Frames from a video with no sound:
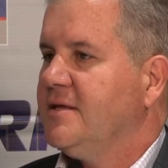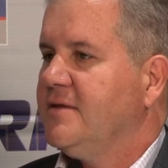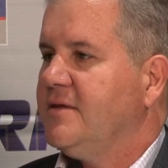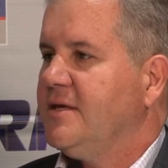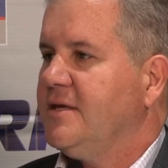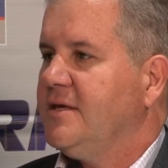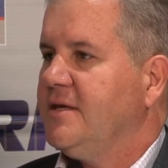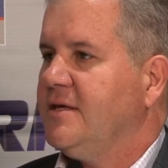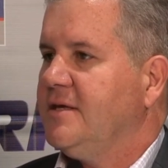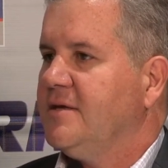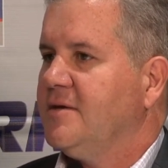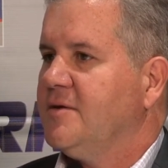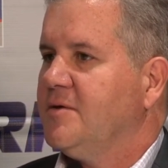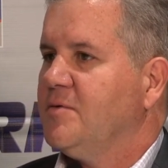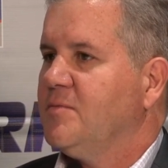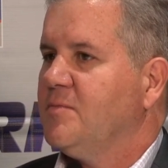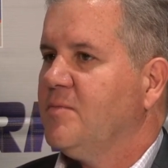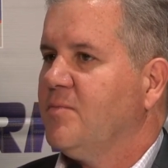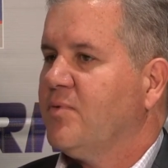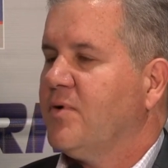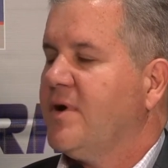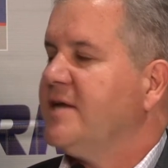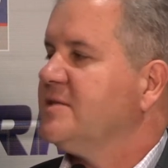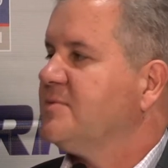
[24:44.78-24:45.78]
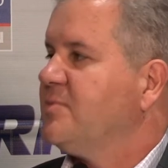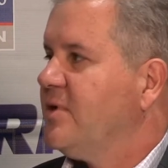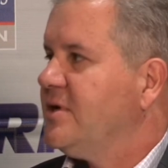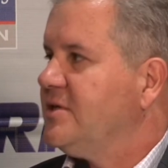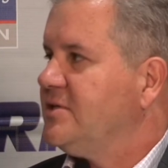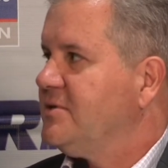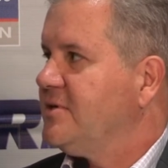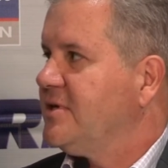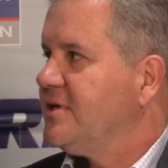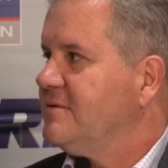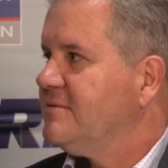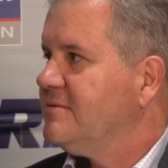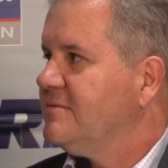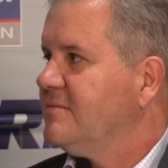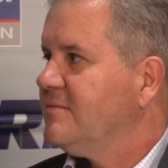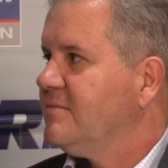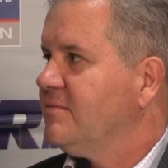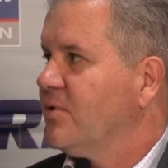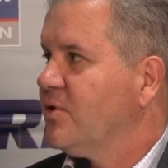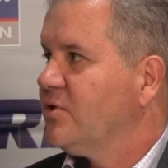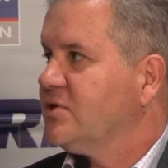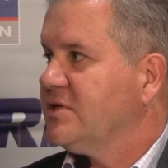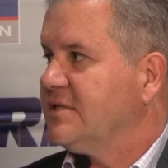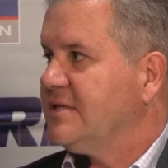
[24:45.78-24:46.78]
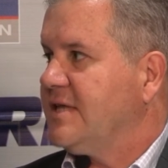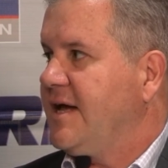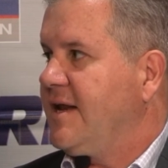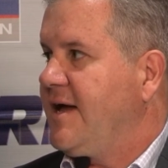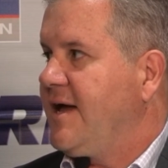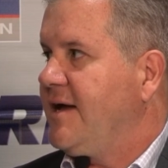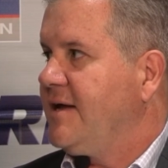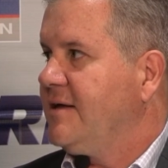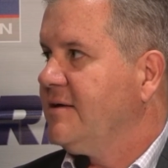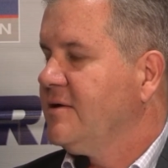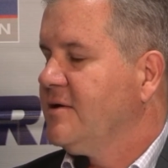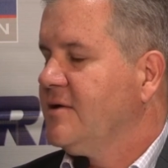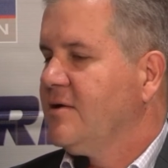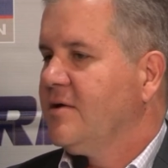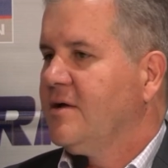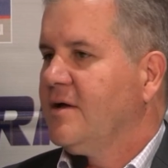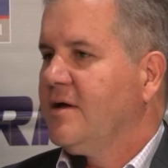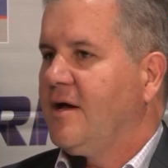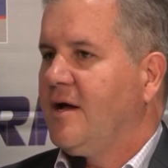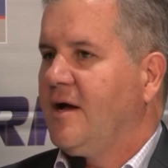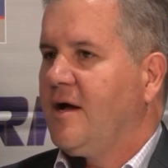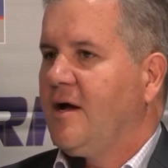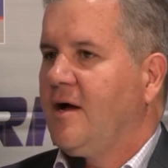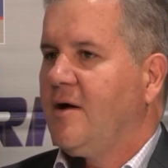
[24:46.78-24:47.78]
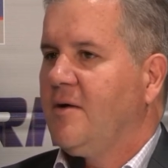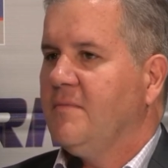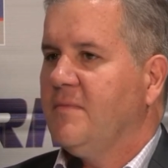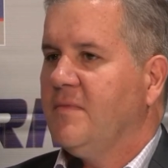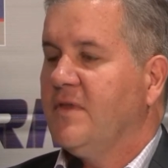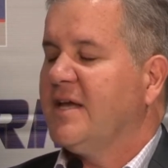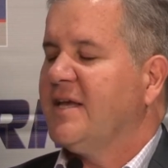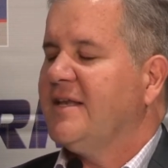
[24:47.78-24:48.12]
the price points you can purchase that at,